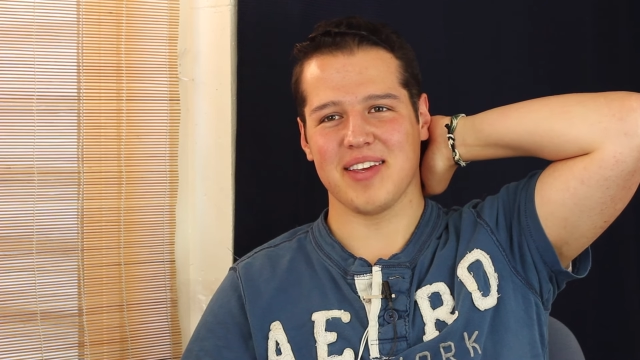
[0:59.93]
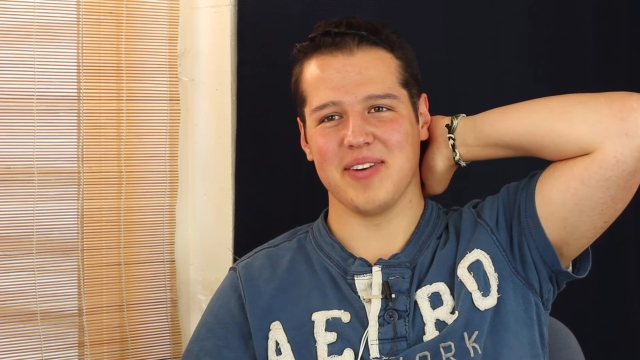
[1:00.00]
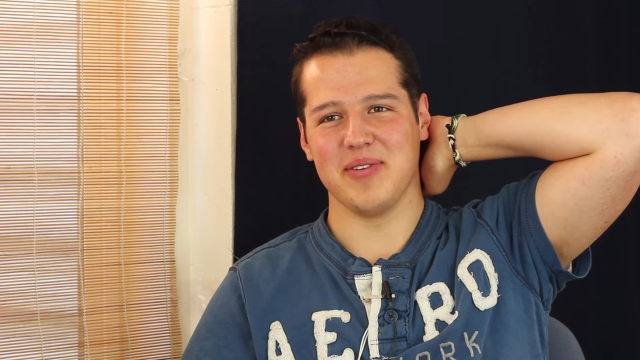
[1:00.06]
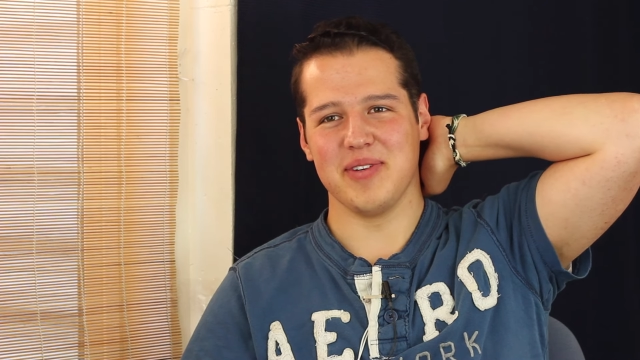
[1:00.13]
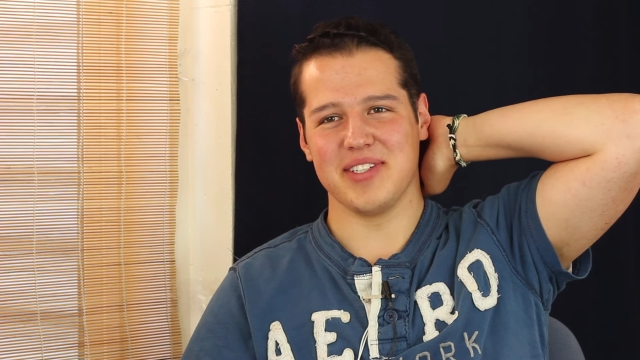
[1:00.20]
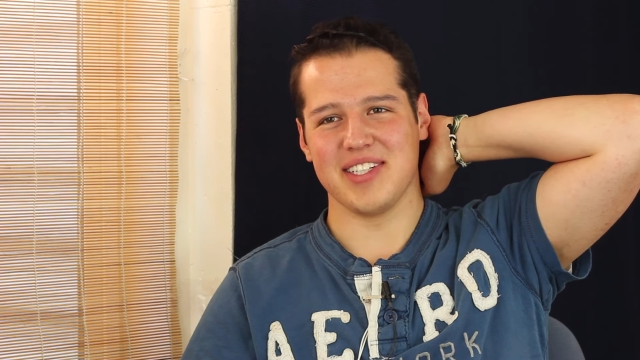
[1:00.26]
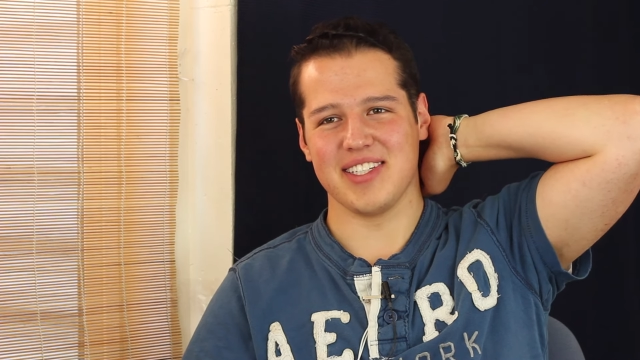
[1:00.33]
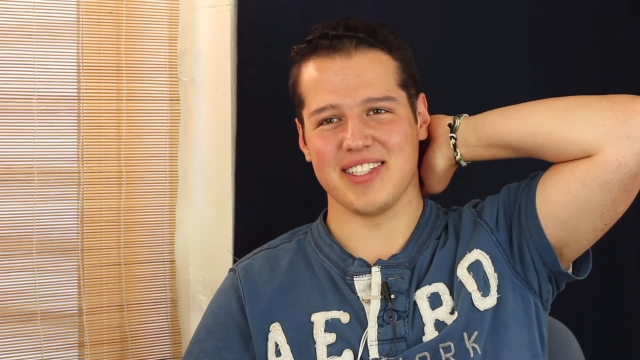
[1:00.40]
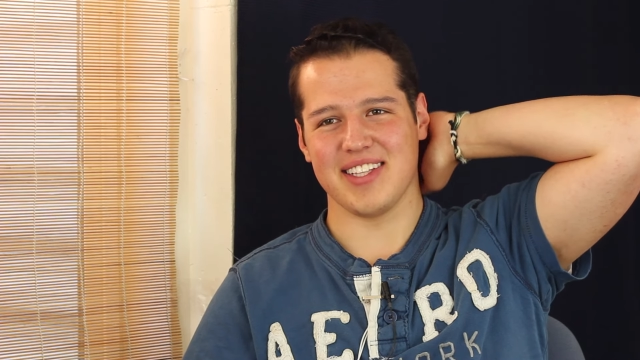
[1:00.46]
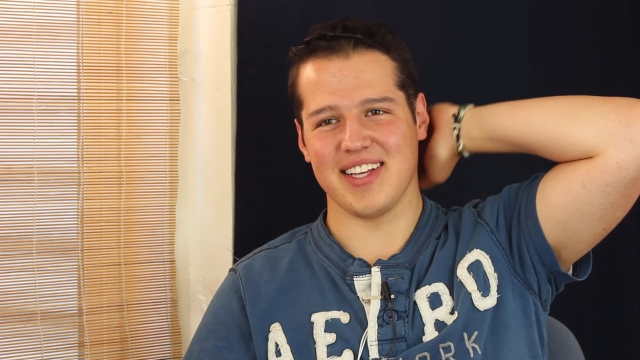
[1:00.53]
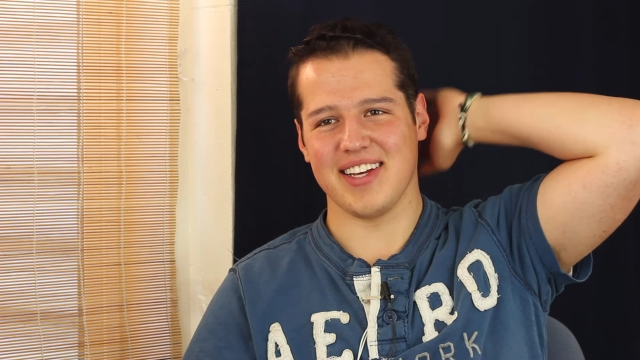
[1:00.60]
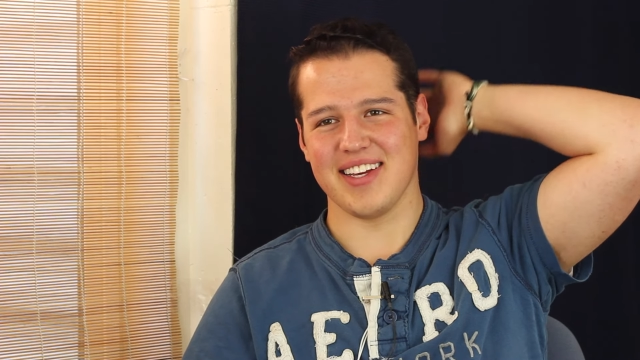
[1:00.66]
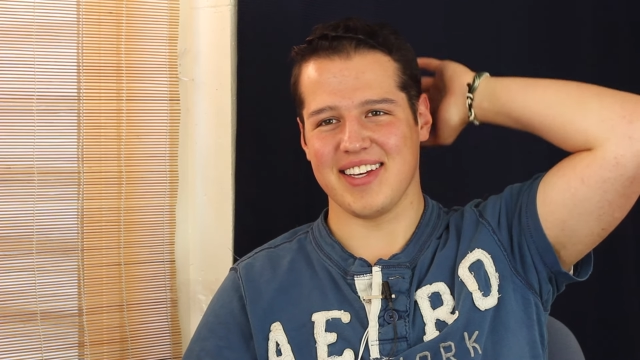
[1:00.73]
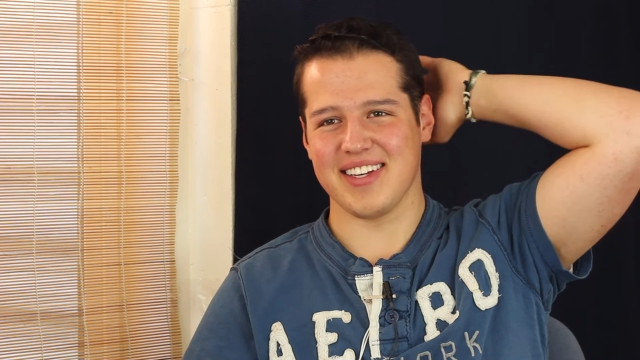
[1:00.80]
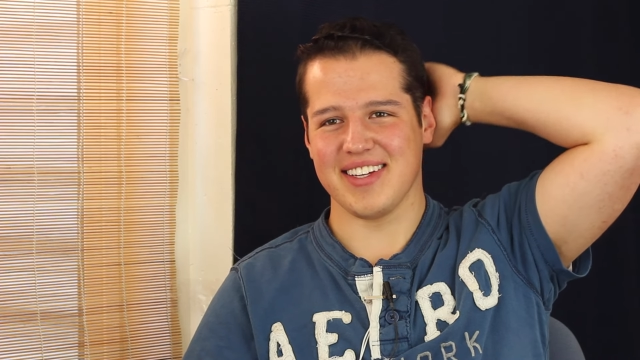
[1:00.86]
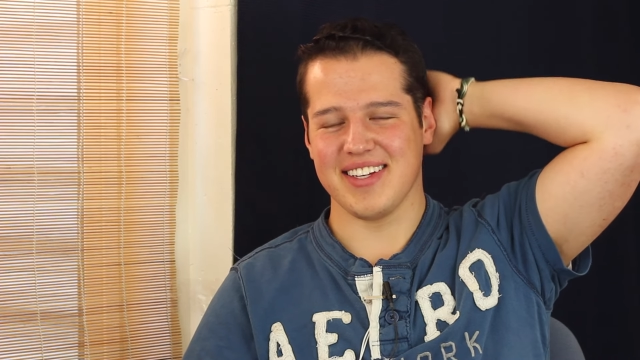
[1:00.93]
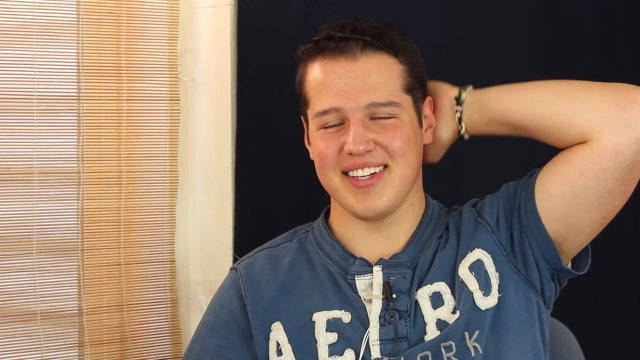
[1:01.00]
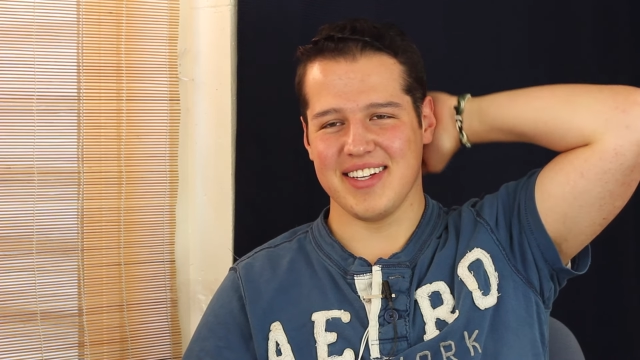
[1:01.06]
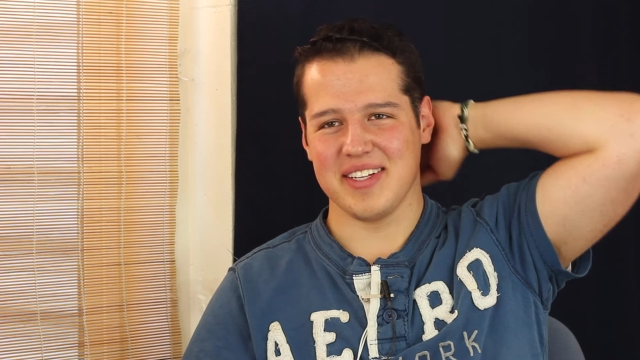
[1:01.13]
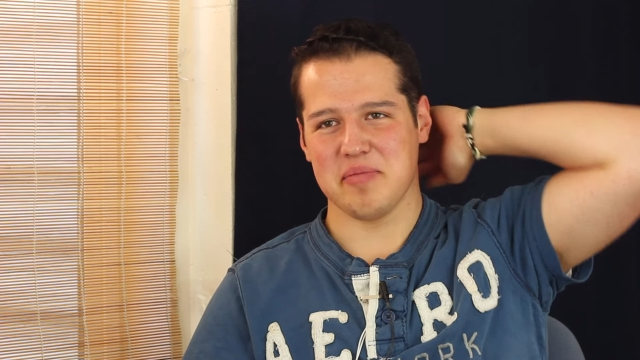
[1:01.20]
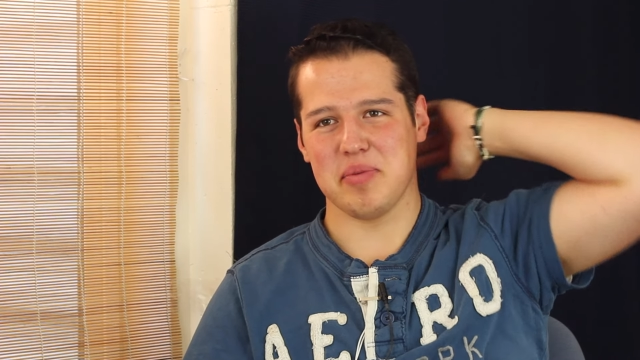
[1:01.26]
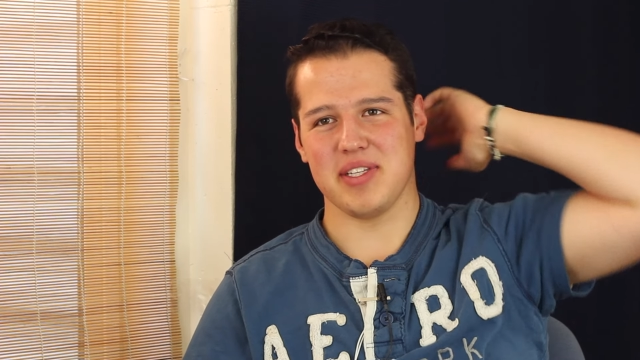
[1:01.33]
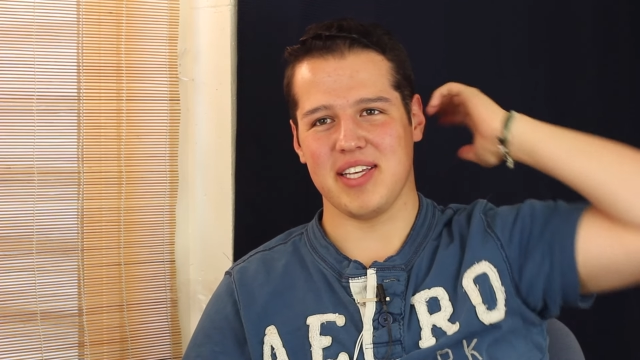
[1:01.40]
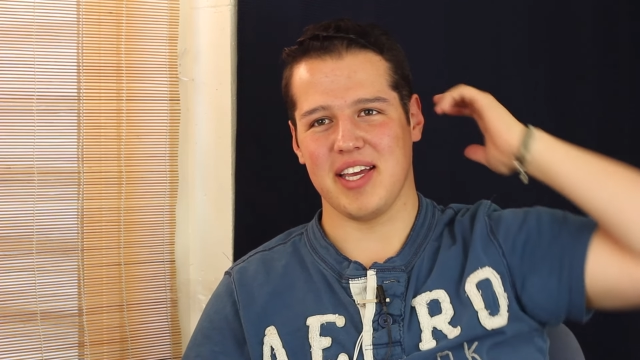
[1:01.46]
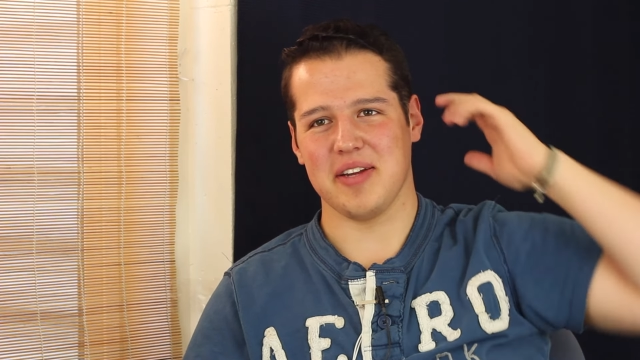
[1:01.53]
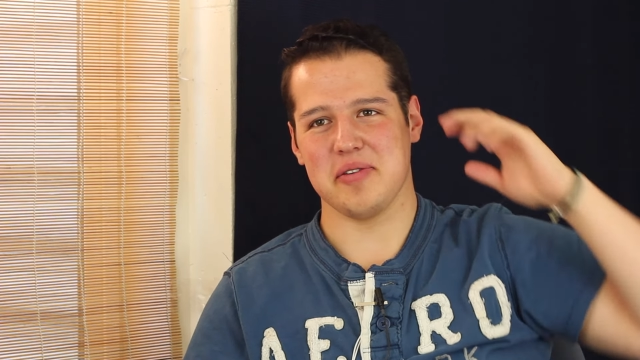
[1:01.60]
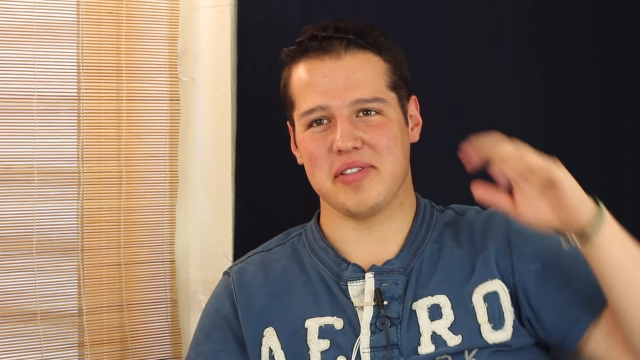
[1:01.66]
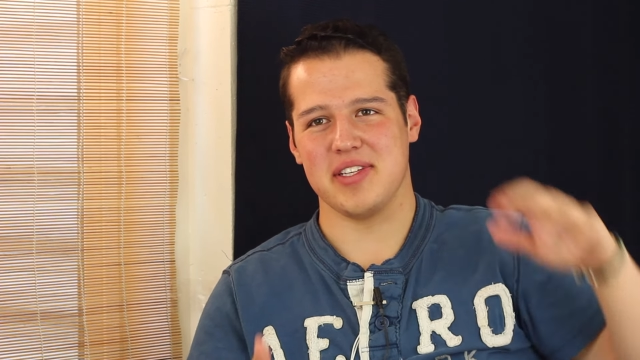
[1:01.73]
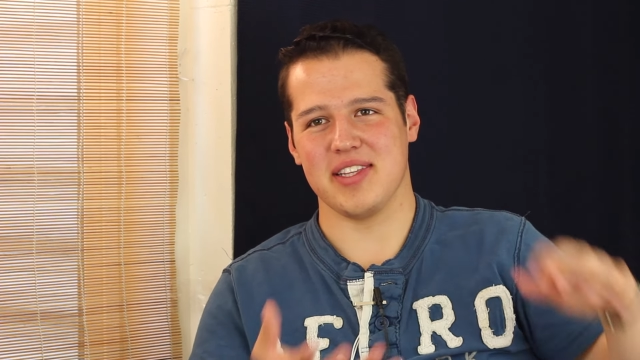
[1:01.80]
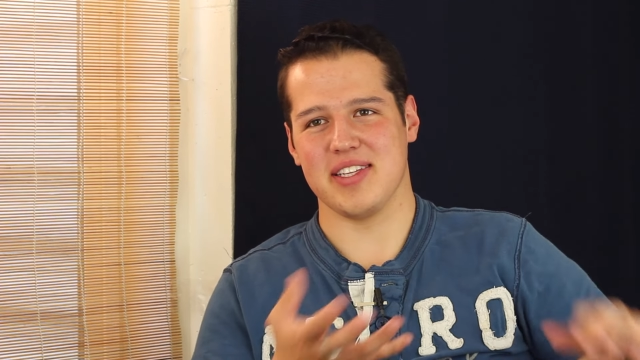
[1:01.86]
which is like
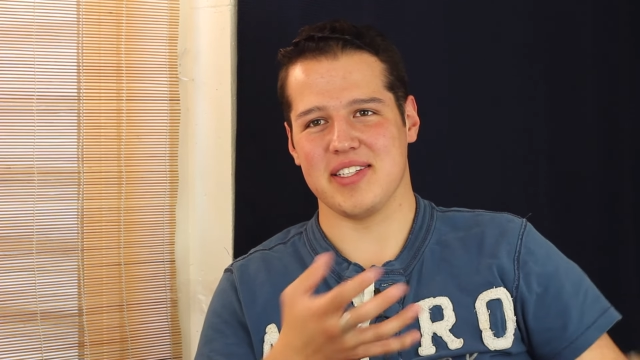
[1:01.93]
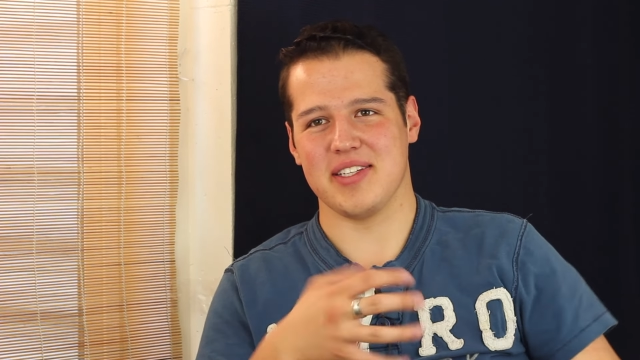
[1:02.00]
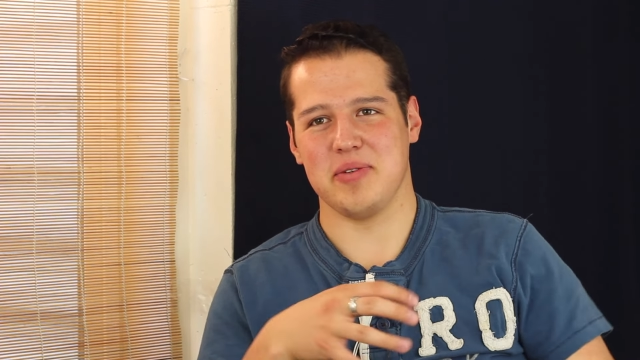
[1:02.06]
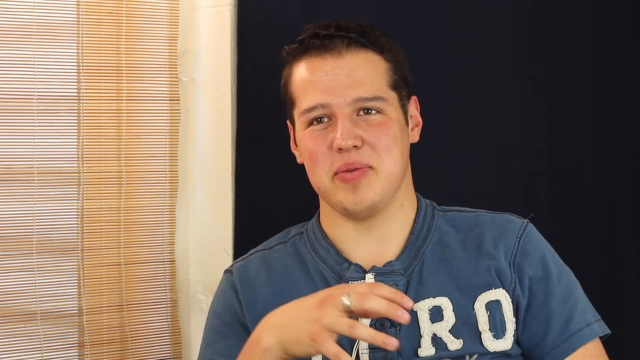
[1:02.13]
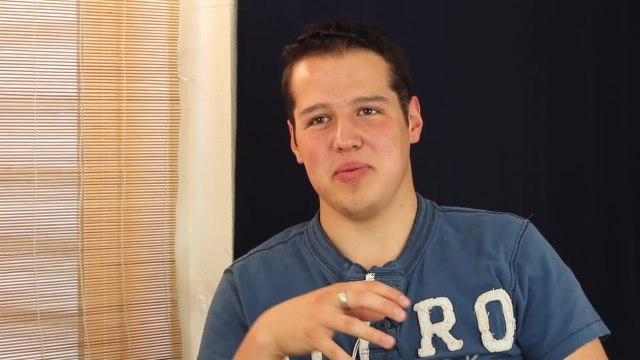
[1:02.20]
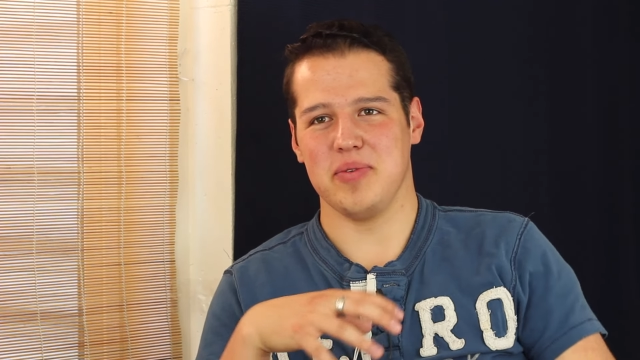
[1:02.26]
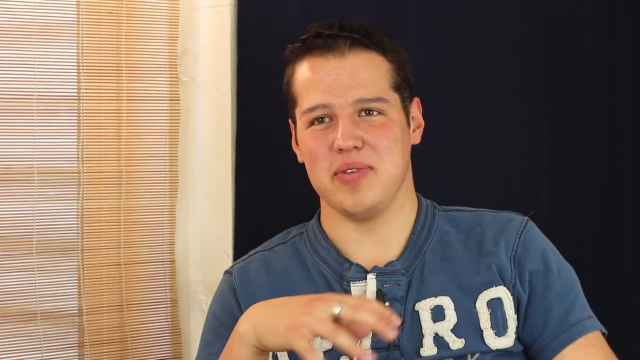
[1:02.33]
potatoes in this